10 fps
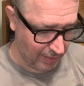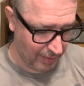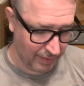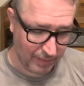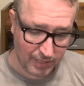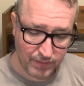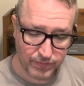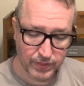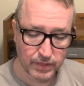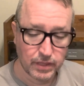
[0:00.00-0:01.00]
And
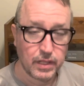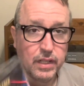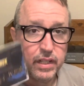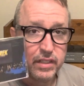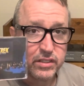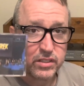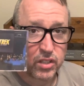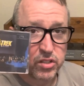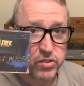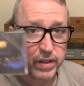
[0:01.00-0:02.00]
even Star
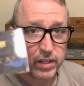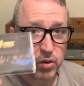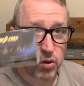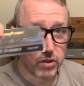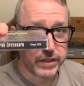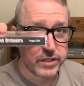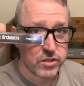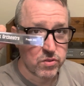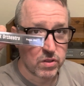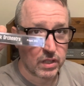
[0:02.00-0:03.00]
Trek
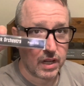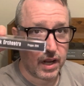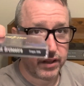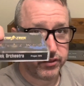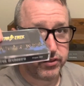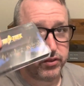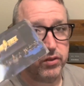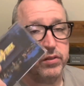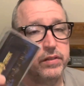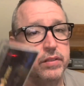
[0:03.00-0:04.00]
Orchestra
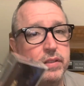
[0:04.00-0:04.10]
Concert.